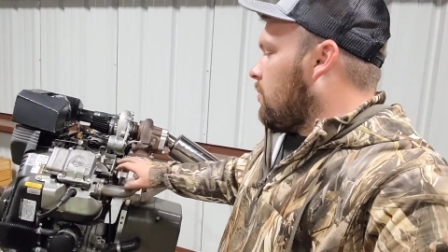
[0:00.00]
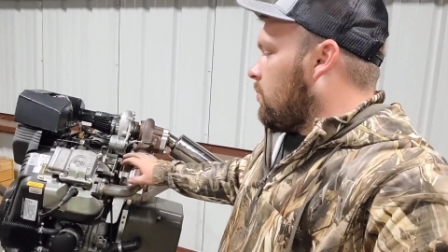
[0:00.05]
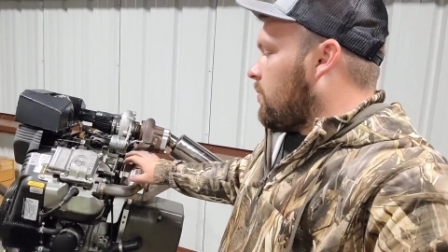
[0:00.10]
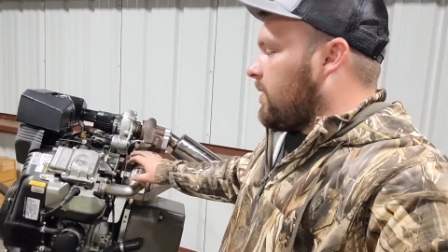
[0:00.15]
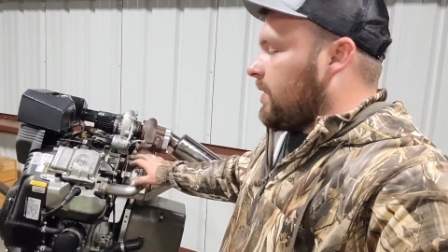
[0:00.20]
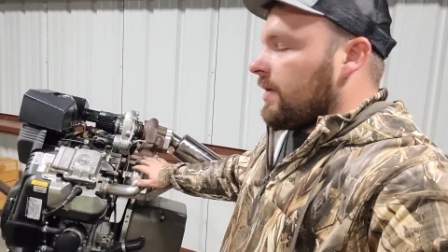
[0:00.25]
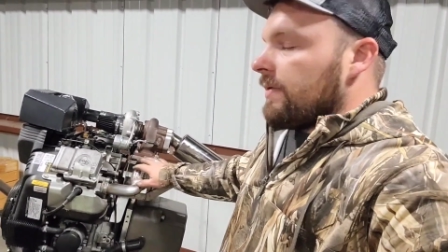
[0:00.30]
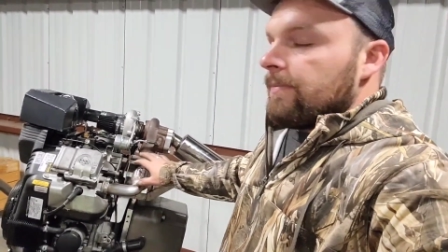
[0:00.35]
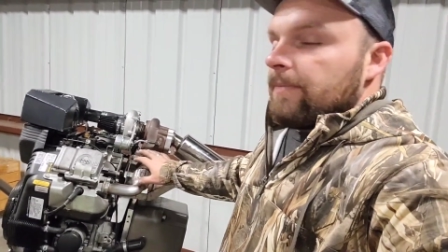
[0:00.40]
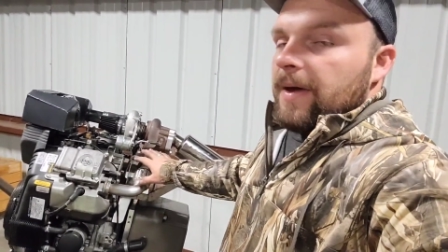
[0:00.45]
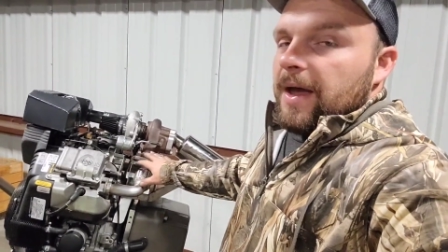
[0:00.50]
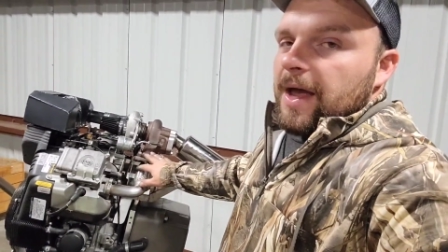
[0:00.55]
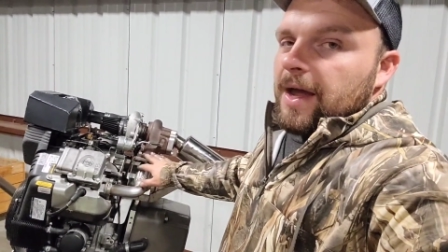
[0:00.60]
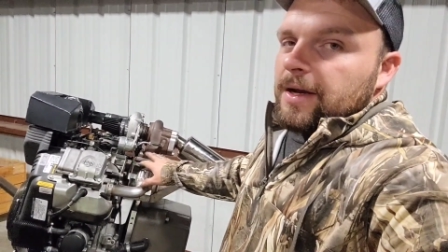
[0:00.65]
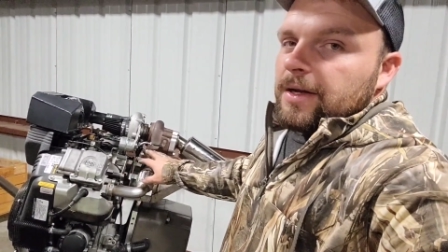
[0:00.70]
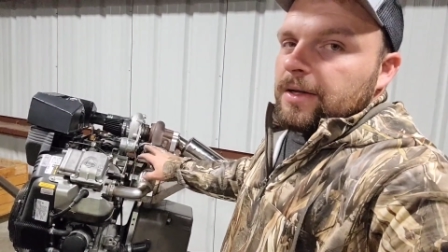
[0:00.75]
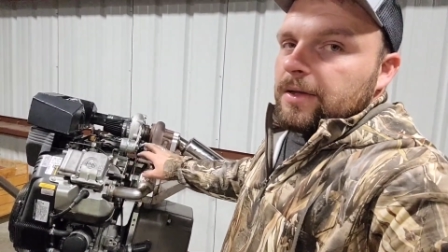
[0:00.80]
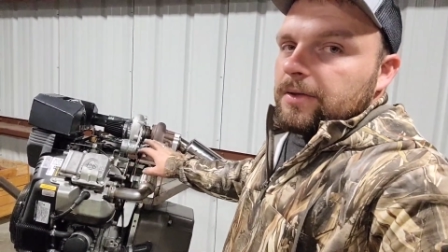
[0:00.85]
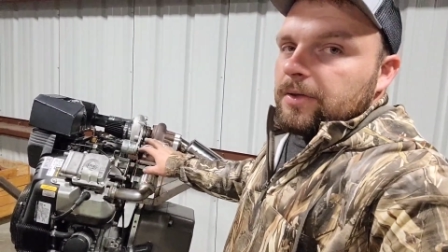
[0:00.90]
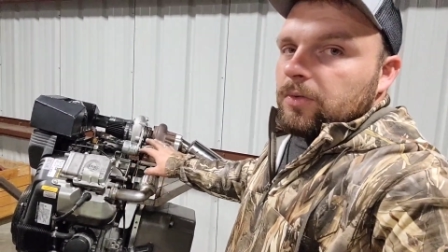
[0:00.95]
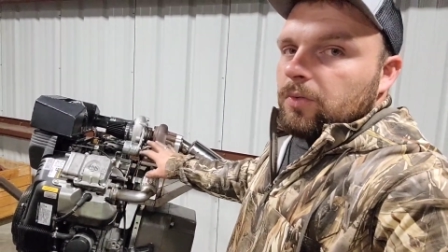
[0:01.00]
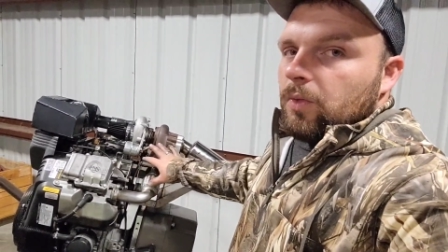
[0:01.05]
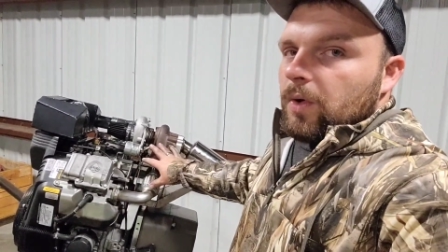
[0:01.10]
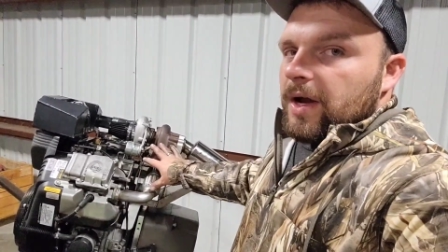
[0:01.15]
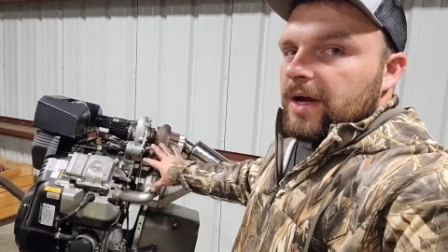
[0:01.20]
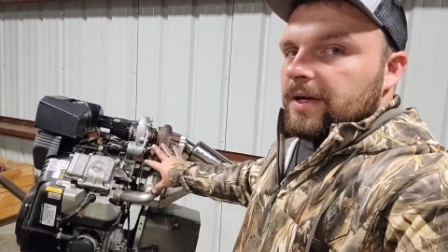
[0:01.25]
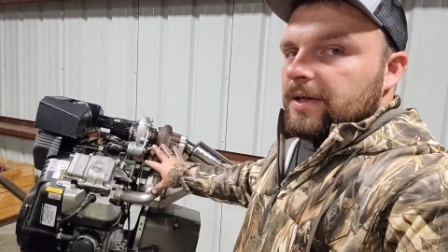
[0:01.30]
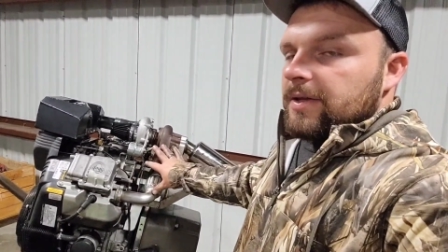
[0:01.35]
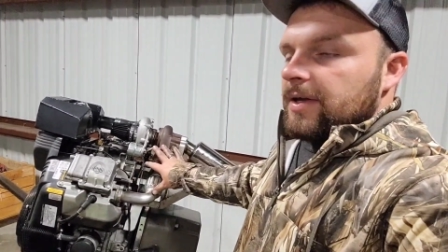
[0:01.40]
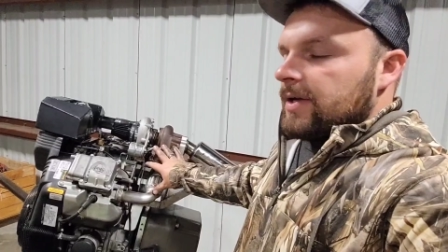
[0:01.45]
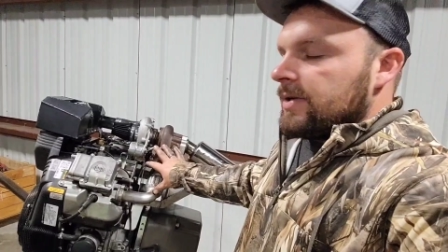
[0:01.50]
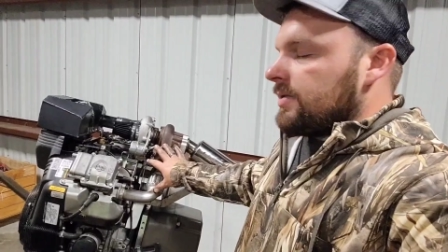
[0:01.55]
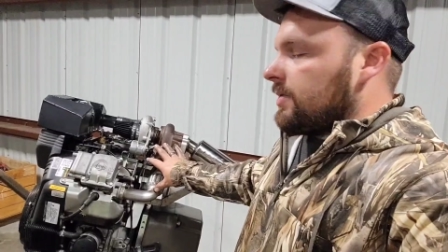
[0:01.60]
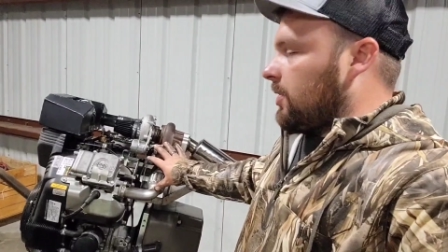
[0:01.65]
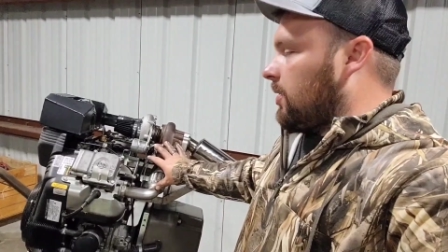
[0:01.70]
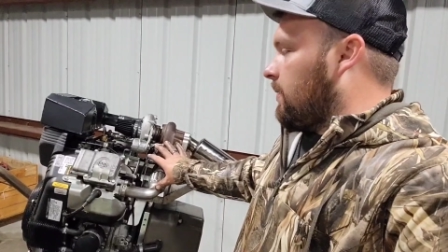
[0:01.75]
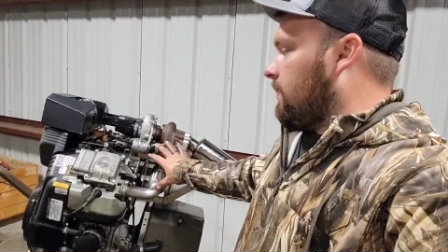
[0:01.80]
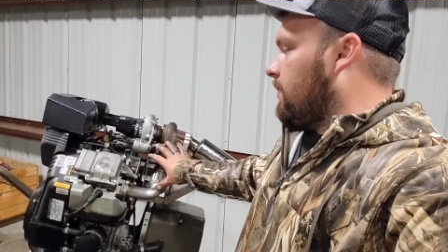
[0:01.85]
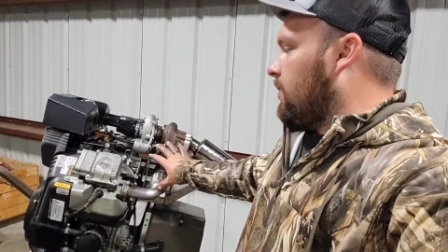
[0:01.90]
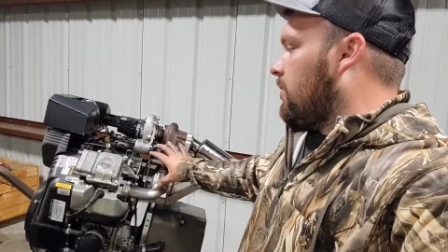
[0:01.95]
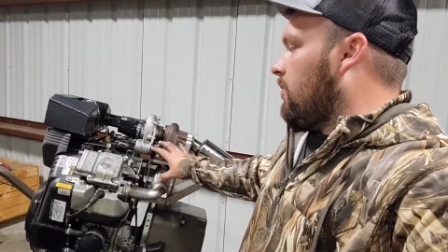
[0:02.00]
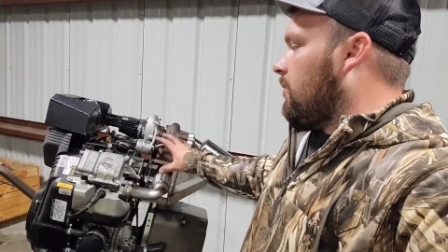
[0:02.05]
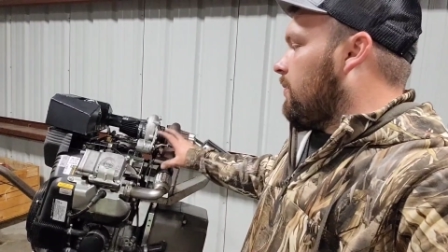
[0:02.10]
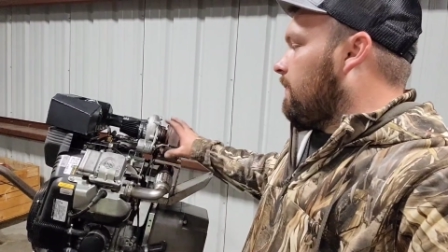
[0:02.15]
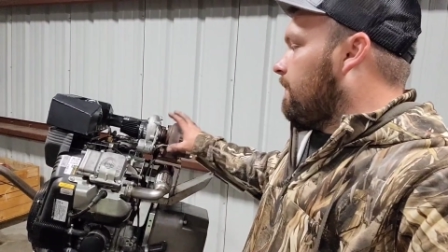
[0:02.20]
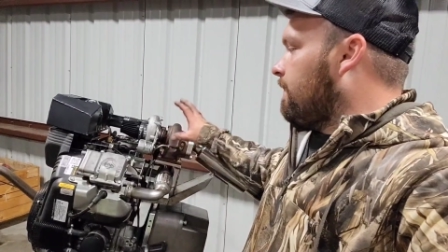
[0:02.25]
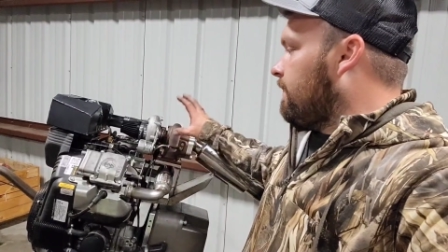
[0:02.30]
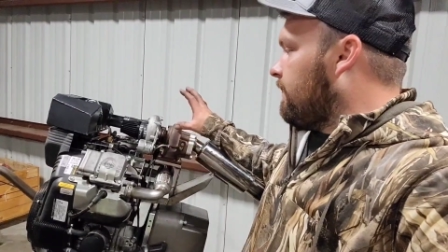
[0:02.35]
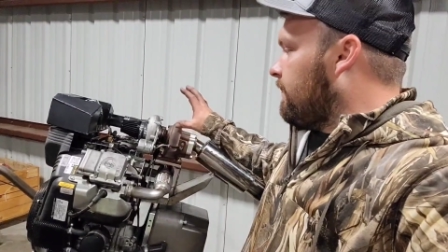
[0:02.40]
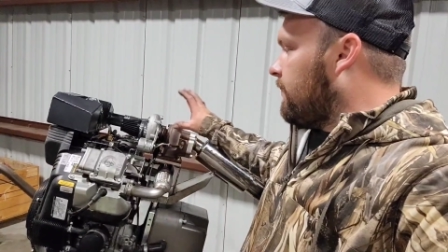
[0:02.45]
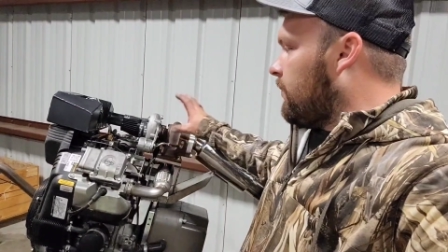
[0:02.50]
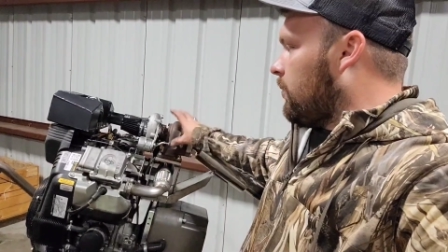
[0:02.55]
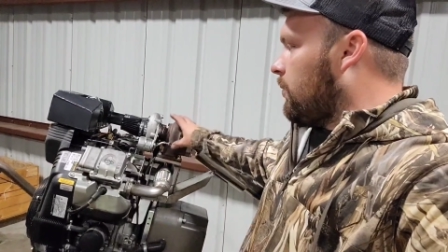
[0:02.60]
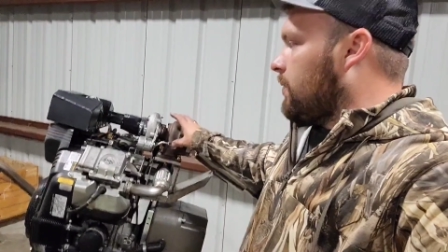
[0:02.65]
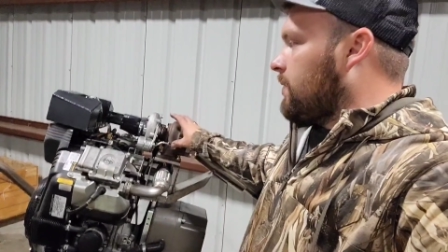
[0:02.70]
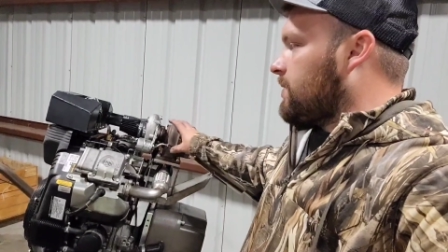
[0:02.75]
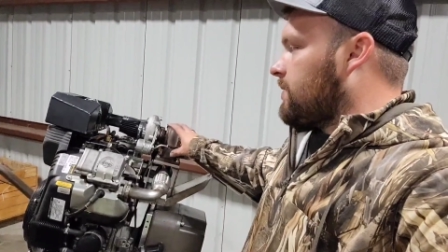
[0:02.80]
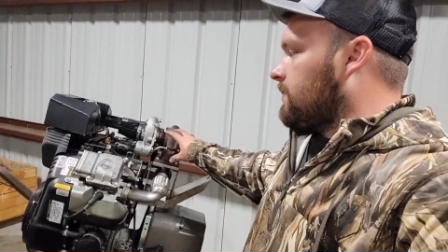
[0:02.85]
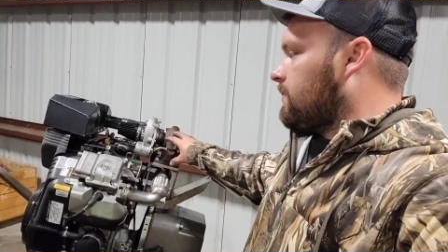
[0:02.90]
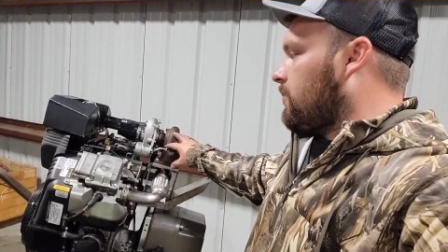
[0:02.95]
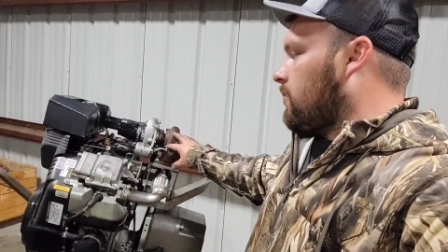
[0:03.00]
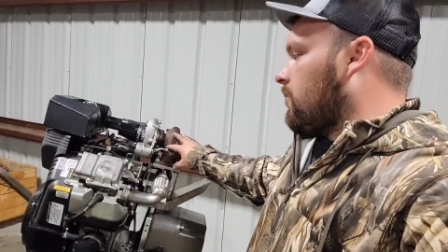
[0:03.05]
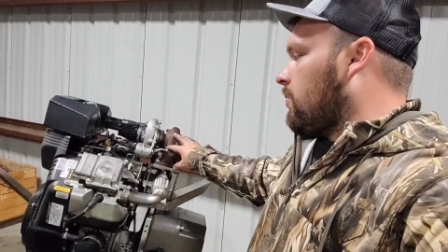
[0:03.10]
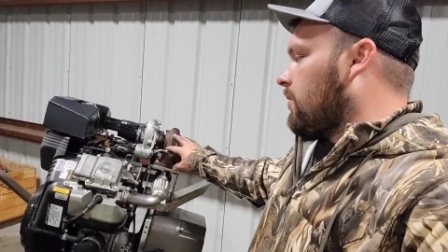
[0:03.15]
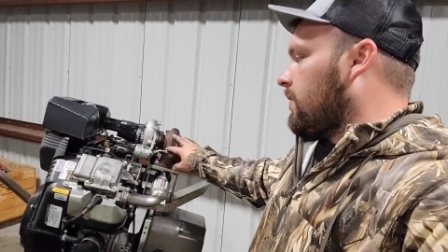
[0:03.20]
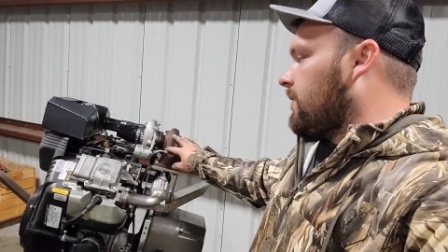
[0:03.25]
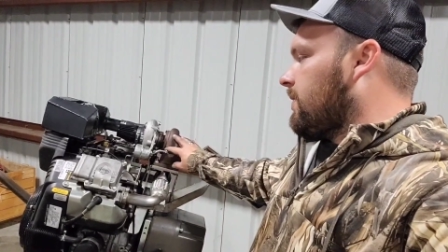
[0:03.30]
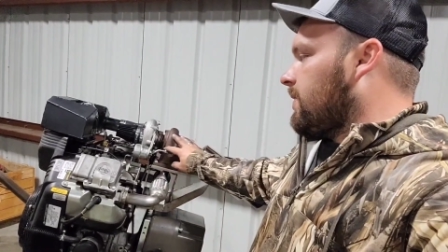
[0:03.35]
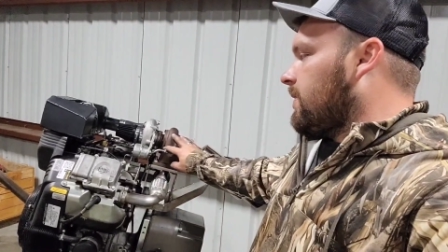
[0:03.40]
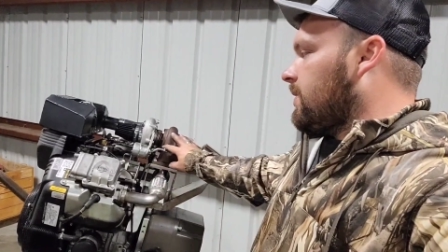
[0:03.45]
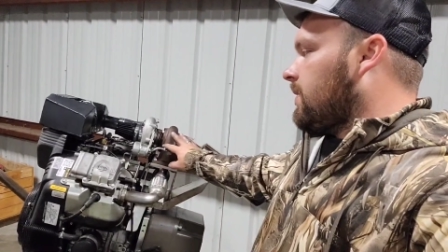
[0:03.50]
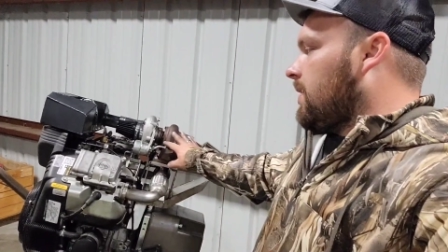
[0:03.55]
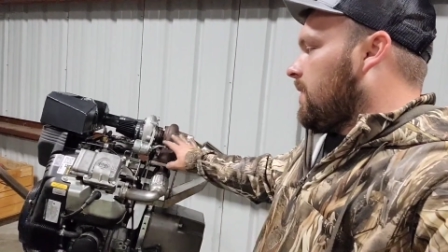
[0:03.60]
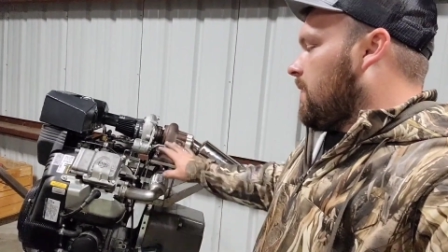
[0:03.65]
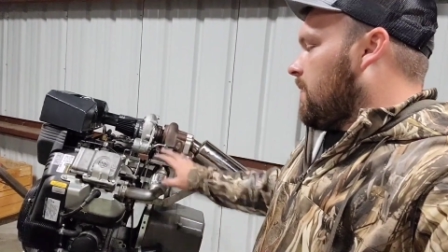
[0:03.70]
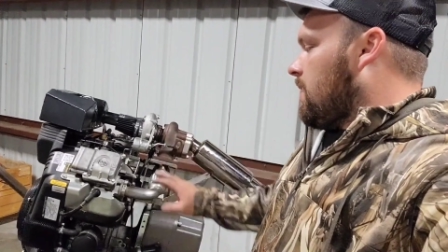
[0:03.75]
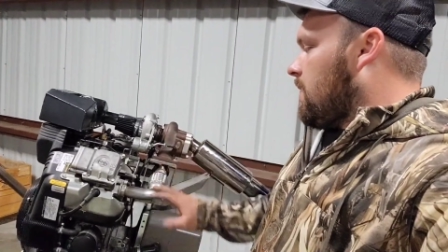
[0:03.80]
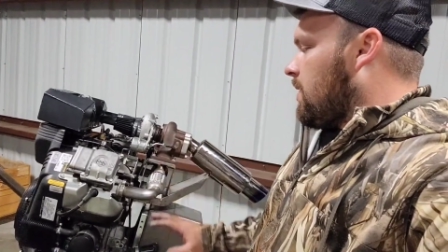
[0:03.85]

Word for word: we combated the weight of that turbo, fully supported it.